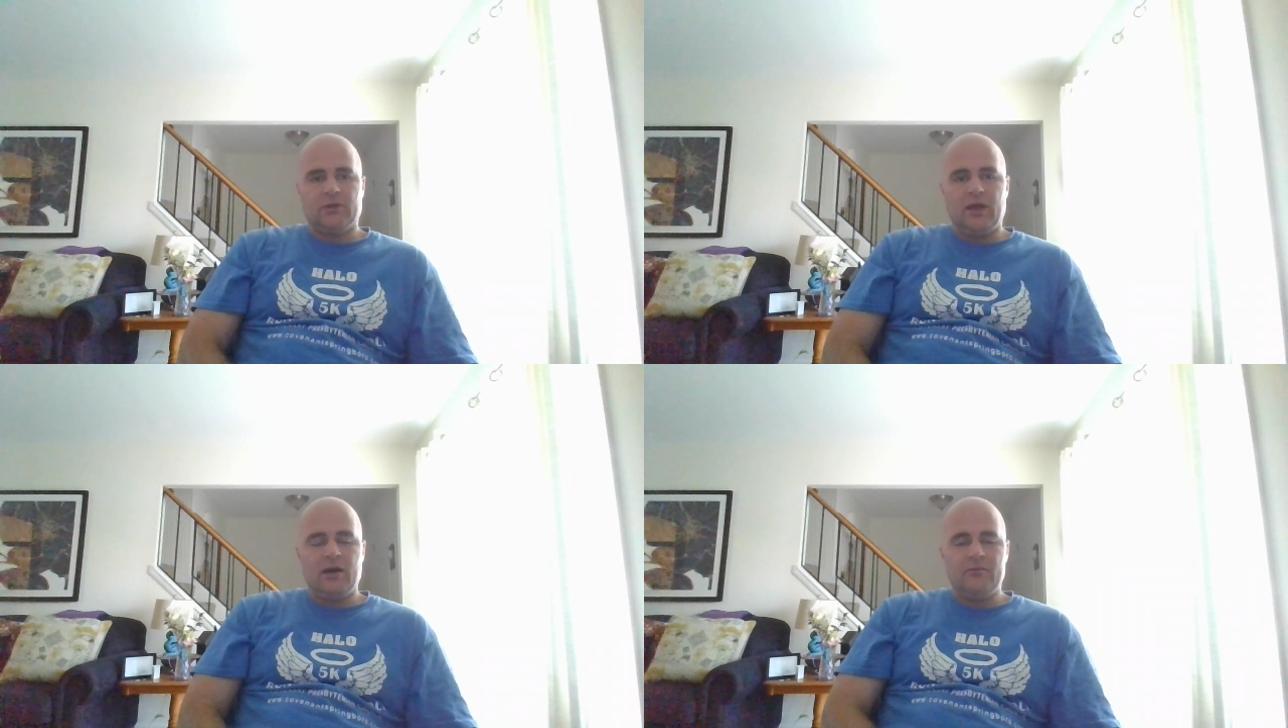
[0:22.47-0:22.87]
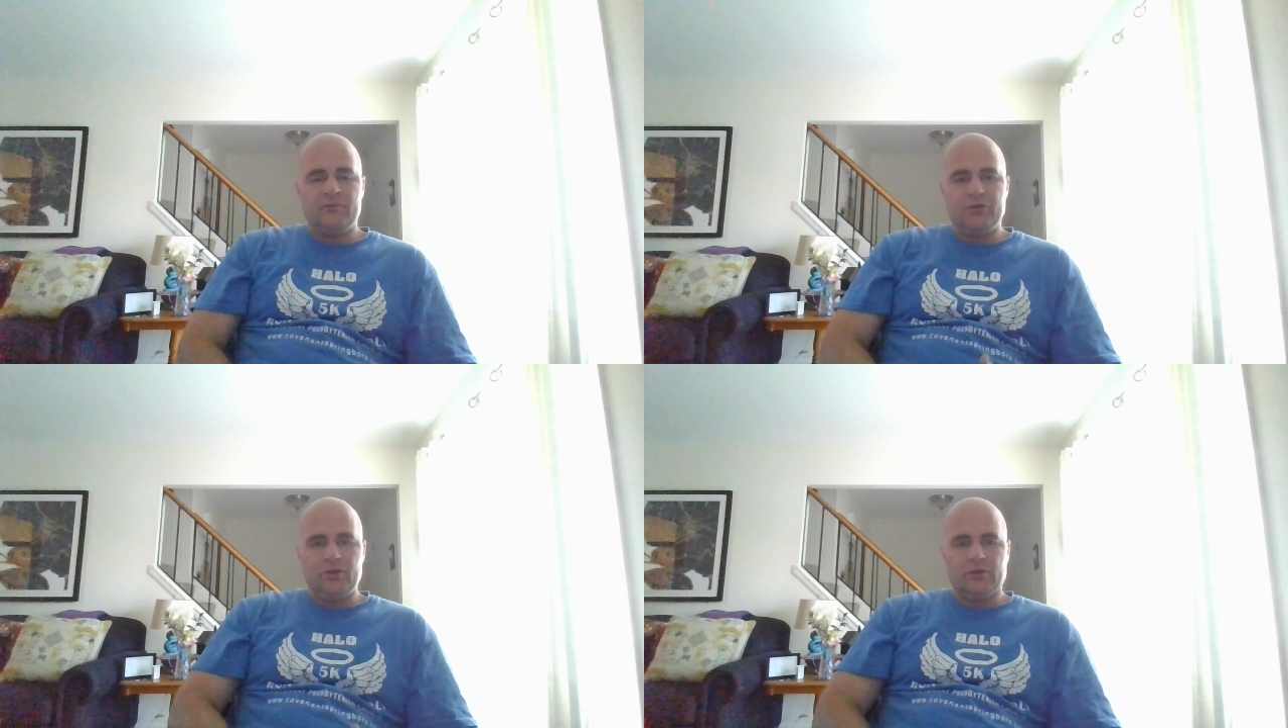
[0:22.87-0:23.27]

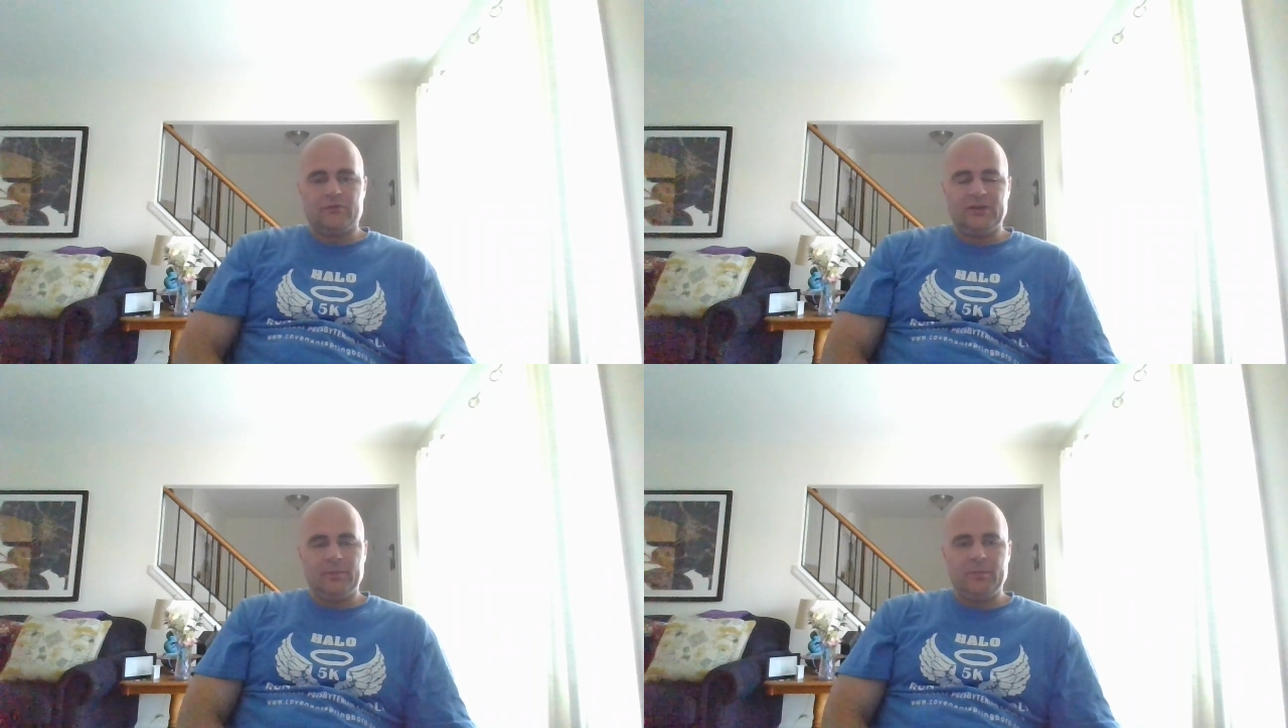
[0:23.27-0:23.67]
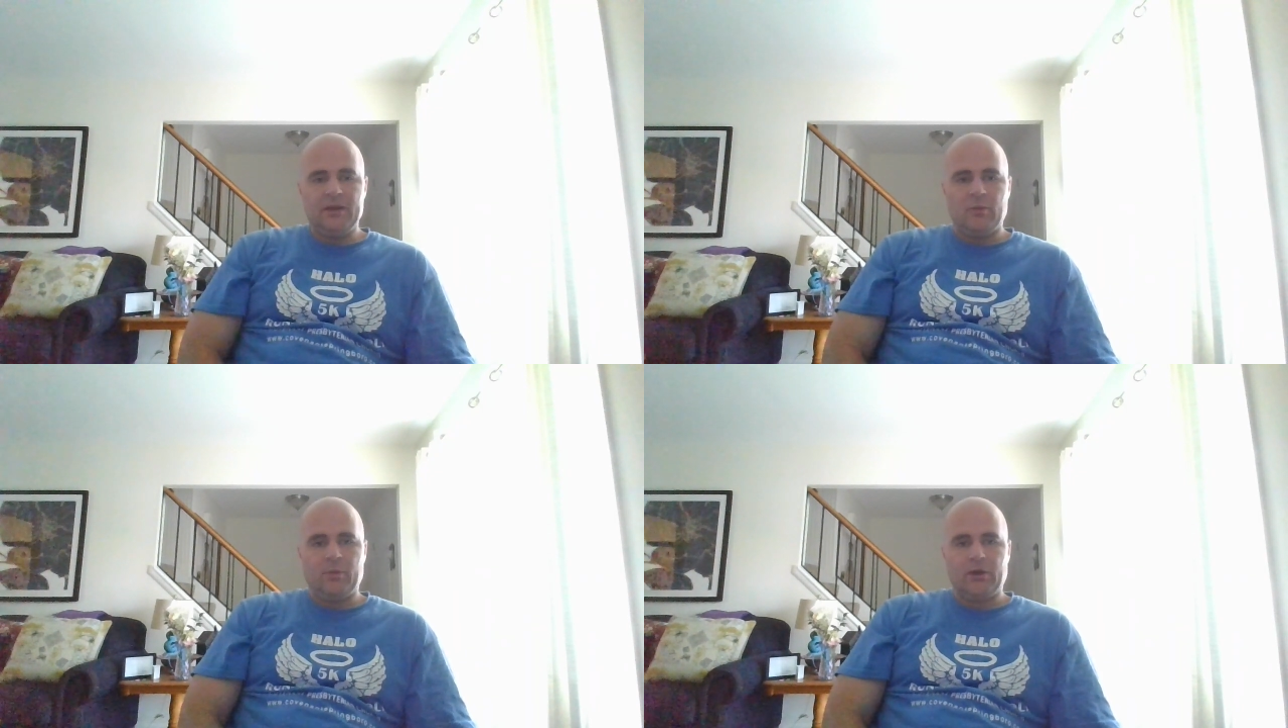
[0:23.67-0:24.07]
love to your
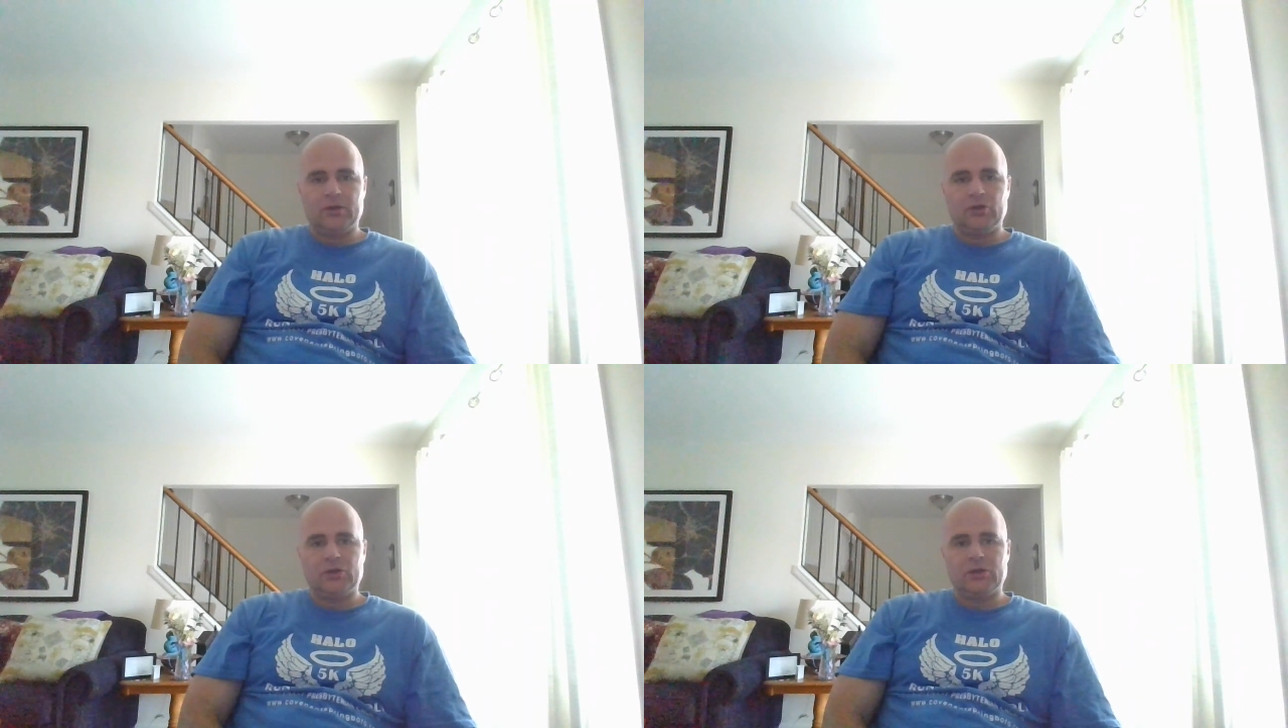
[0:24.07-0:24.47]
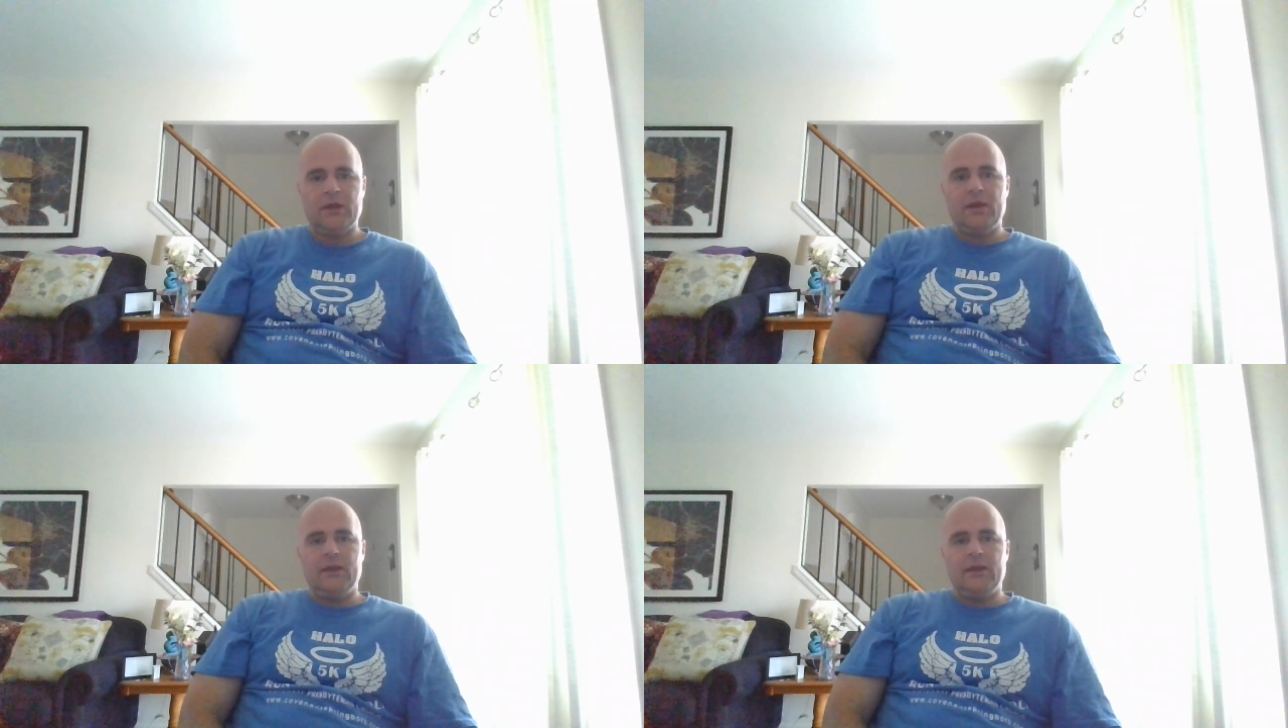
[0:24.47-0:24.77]
Filipino partner